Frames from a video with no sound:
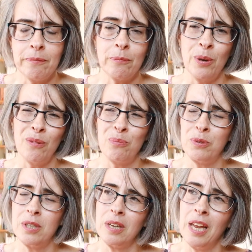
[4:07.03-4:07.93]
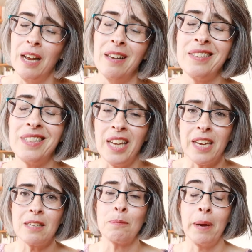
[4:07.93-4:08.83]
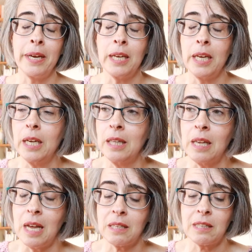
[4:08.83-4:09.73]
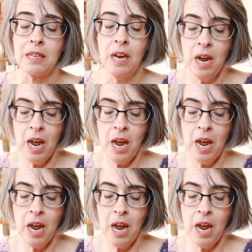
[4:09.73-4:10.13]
Well, yeah, sex mainly, lust.